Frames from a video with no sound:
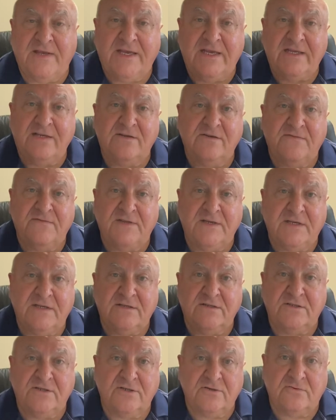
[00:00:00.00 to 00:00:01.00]
each of
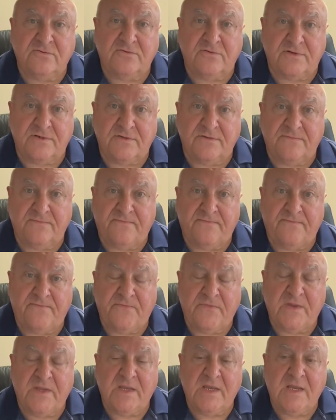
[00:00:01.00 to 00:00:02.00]
these children
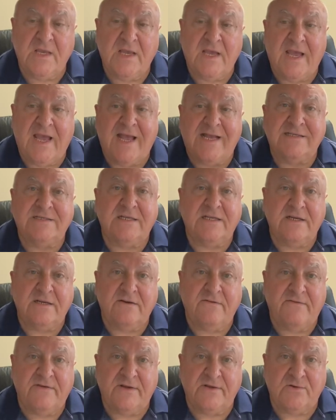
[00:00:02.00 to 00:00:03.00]
as an
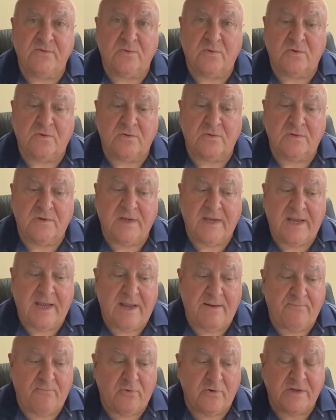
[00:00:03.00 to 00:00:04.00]
individual
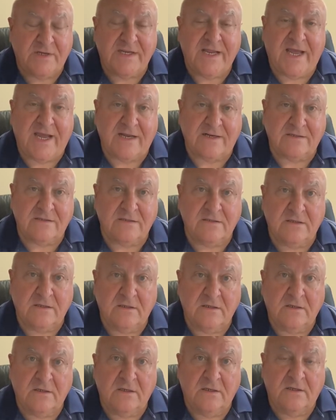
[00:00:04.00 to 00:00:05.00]
and protect
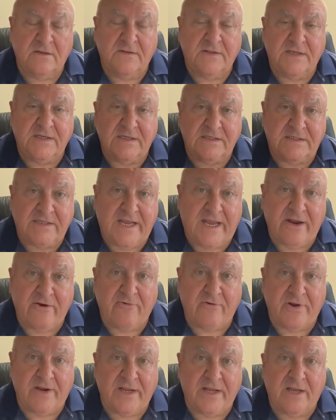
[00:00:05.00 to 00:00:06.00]
the
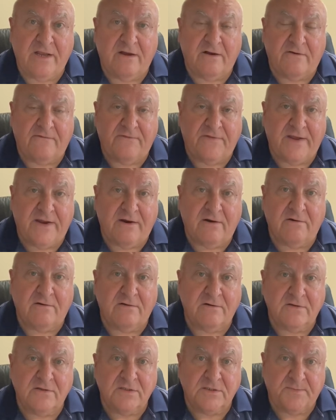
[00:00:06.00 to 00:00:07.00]
integrity of their
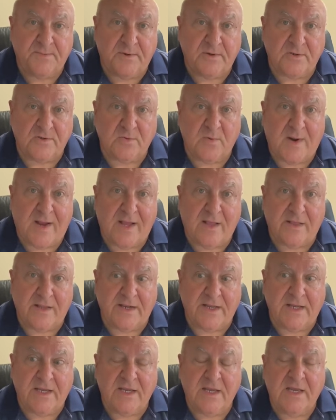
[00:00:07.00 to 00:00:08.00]

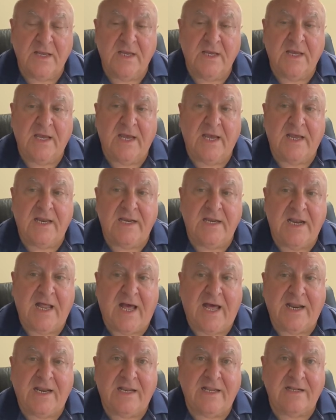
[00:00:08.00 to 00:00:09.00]
spirituality and
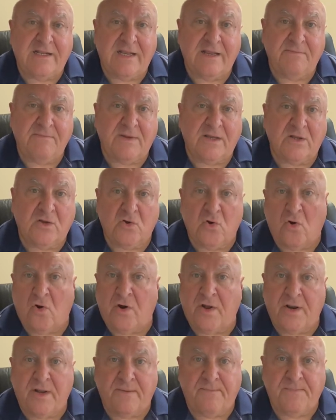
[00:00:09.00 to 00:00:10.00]
not let them get
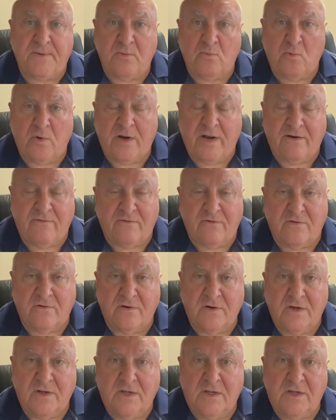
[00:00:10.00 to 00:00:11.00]
caught up in whatever
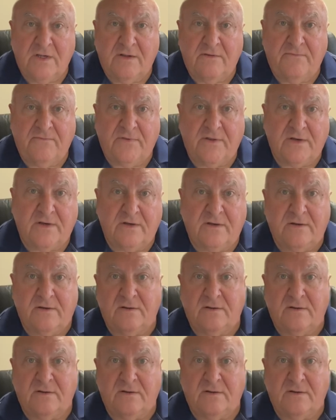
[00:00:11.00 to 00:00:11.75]
the